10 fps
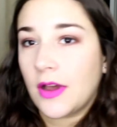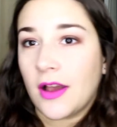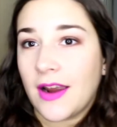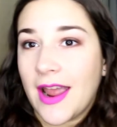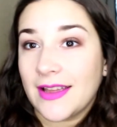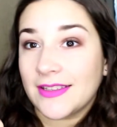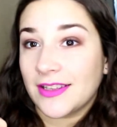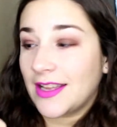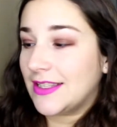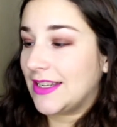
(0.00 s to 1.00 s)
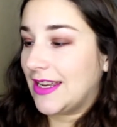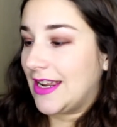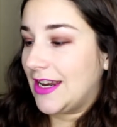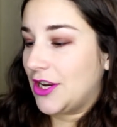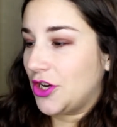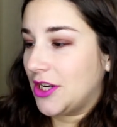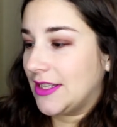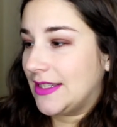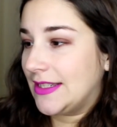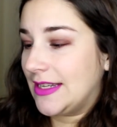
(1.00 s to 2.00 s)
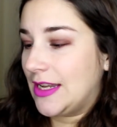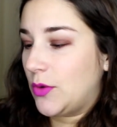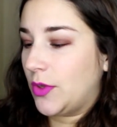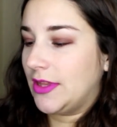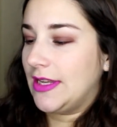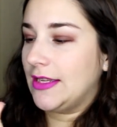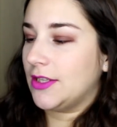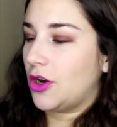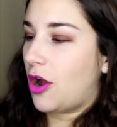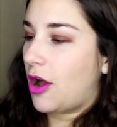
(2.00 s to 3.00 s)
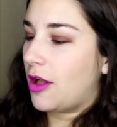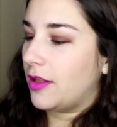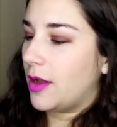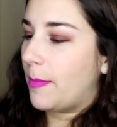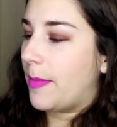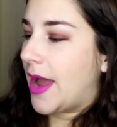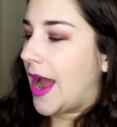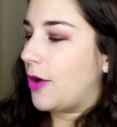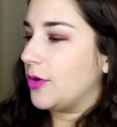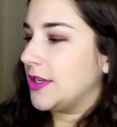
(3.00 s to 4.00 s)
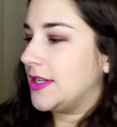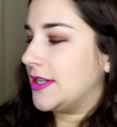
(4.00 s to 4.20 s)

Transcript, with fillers: All right, so let's get in here and see what these are all about.